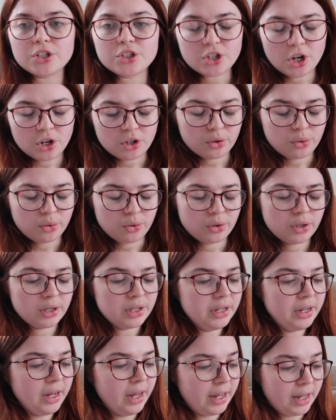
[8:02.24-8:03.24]
juggle,
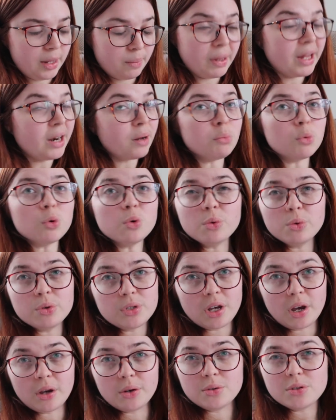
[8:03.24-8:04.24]
and I'm
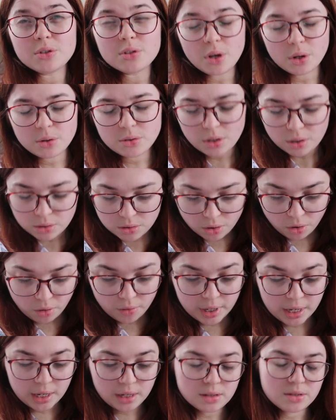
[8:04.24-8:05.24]
also so
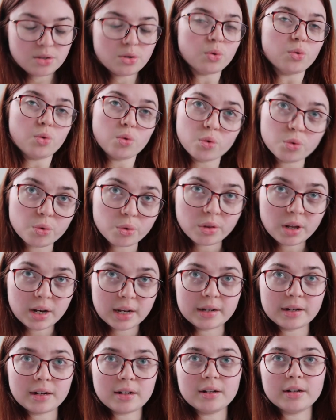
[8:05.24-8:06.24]
sorry to all the
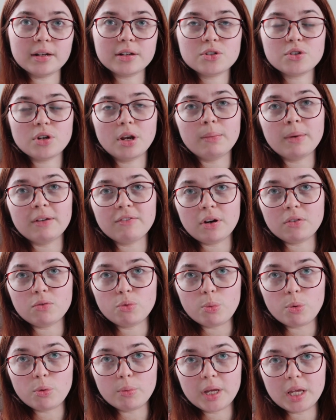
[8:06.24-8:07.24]
clinically extremely
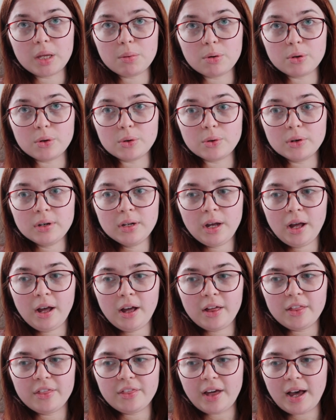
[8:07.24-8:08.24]
vulnerable people
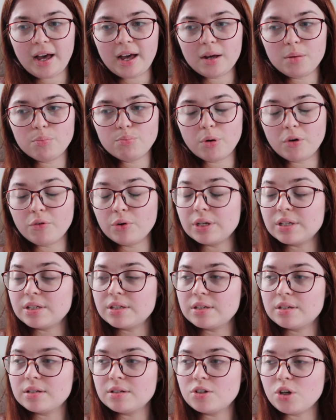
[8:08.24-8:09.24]
that
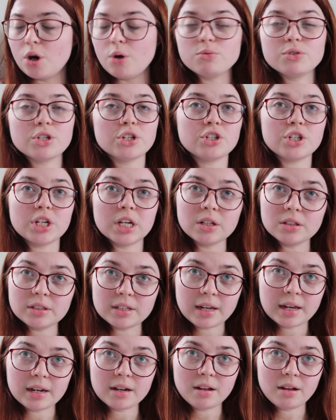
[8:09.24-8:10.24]
Boris told to shield
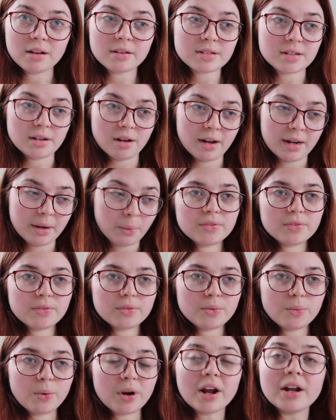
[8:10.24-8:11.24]
again last night,
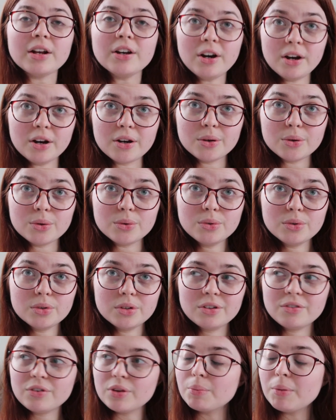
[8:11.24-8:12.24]
when I know
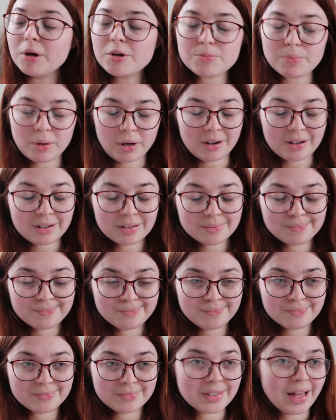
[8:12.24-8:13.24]
for the most part
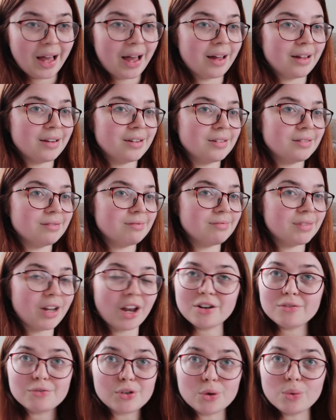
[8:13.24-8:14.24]
that
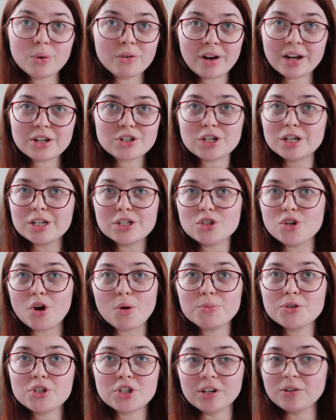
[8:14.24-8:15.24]
none of you have actually
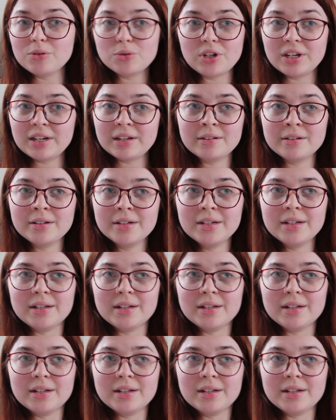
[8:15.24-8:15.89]
stopped shielding.